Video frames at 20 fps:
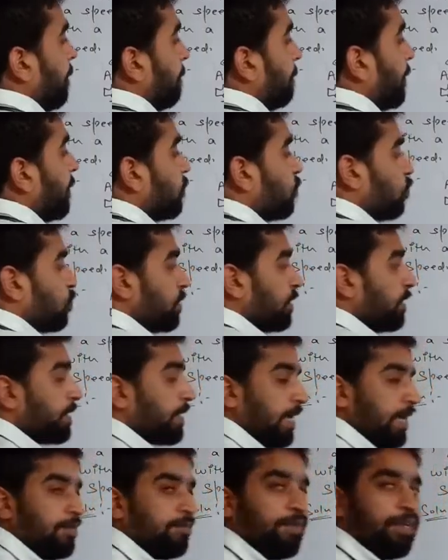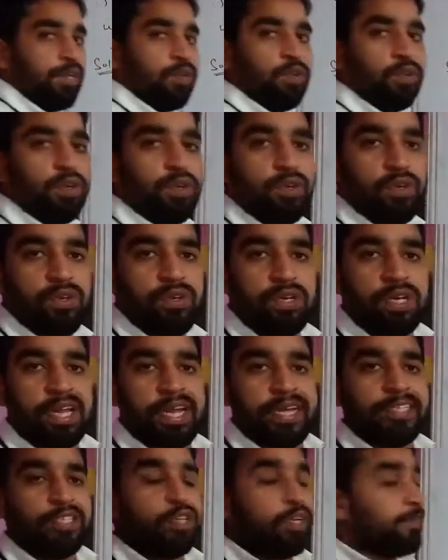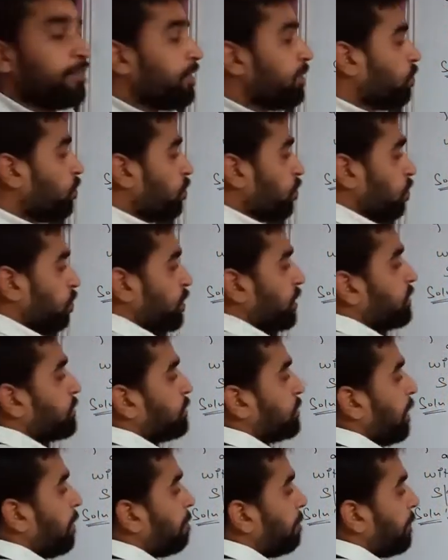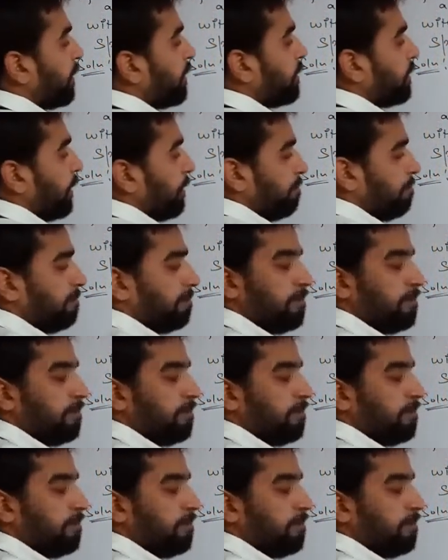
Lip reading: But total time we don't know. Actually, we don't know the separate time.